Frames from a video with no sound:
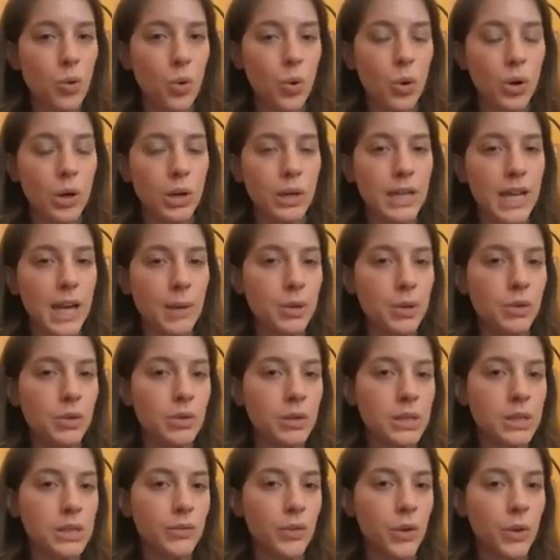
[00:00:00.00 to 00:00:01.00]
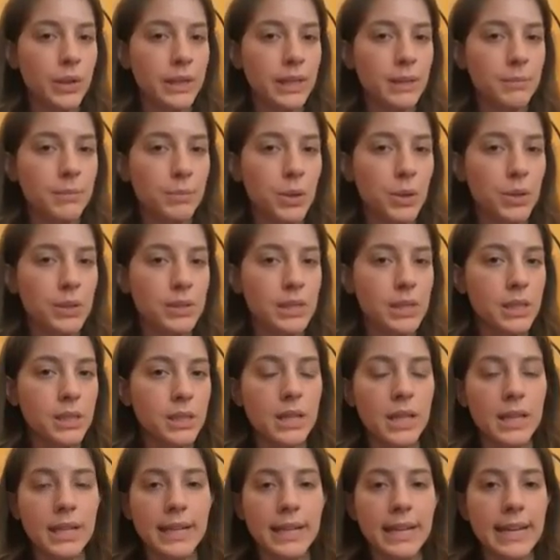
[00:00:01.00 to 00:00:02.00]
or chemical exfoliant person
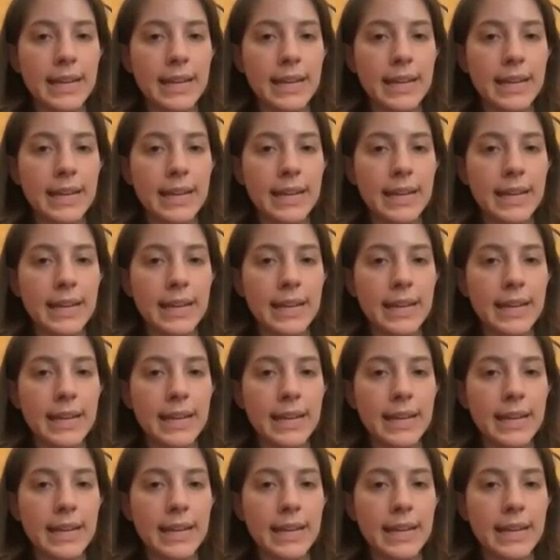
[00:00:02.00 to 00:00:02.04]
than I